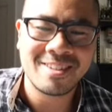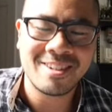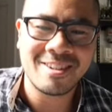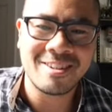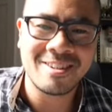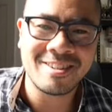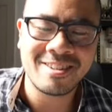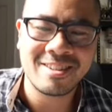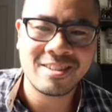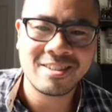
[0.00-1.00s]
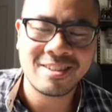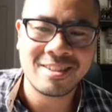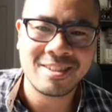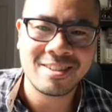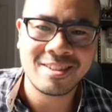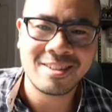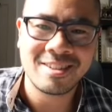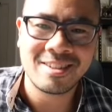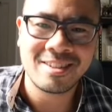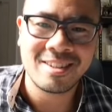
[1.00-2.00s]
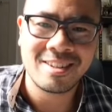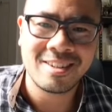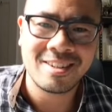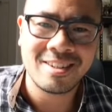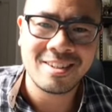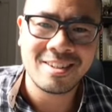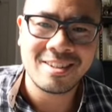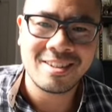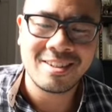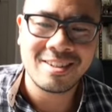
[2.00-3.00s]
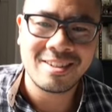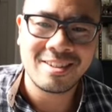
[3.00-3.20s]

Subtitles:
(silent)